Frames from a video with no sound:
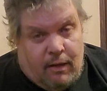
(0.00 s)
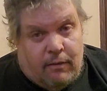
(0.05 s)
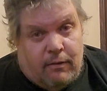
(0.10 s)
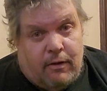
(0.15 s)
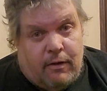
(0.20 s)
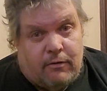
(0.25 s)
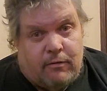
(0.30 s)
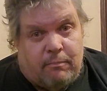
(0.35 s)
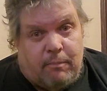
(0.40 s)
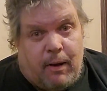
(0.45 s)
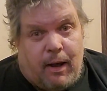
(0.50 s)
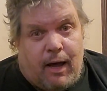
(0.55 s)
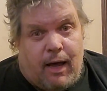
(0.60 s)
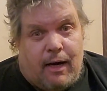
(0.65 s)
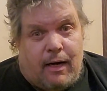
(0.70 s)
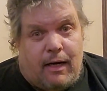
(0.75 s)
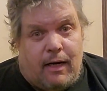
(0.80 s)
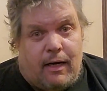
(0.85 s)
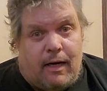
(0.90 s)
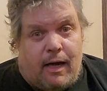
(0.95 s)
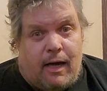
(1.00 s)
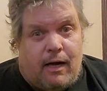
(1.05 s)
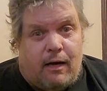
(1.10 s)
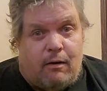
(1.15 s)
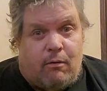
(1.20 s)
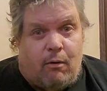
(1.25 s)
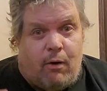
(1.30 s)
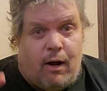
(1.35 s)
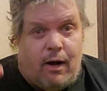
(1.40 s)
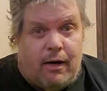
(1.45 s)
This body I
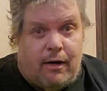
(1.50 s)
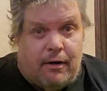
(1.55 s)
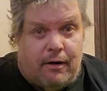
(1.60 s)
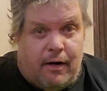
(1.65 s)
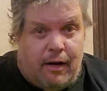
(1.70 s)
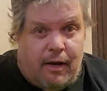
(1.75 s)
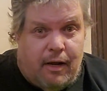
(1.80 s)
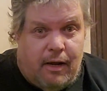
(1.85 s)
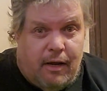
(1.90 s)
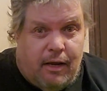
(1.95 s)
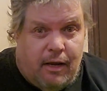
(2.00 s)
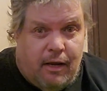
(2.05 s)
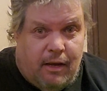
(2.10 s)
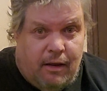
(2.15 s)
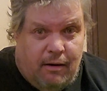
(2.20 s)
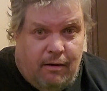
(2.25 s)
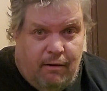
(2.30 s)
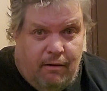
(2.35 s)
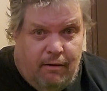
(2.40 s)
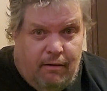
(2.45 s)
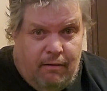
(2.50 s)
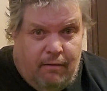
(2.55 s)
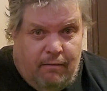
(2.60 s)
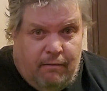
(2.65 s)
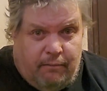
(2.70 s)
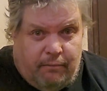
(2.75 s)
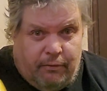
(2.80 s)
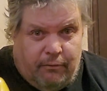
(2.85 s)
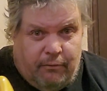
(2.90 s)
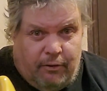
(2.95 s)
acquired
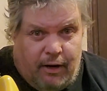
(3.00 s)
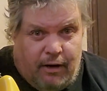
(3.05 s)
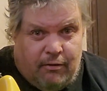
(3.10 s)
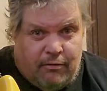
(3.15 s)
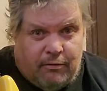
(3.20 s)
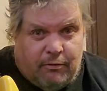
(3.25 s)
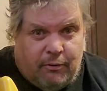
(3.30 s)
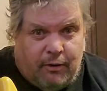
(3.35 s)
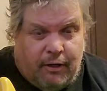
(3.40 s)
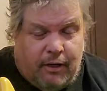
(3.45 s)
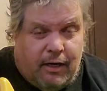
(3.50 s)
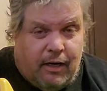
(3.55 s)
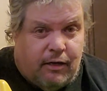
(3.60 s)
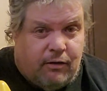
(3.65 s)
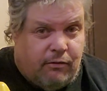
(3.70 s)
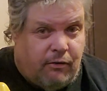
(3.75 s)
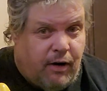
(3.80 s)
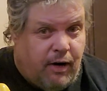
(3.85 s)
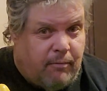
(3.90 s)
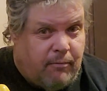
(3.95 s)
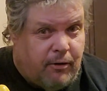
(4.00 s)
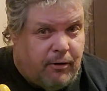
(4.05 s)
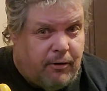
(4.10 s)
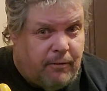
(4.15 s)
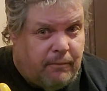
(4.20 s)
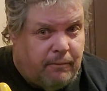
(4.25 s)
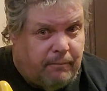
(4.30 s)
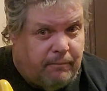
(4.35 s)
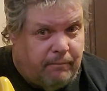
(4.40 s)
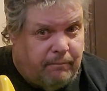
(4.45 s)
when I was working at
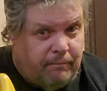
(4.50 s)
Kramer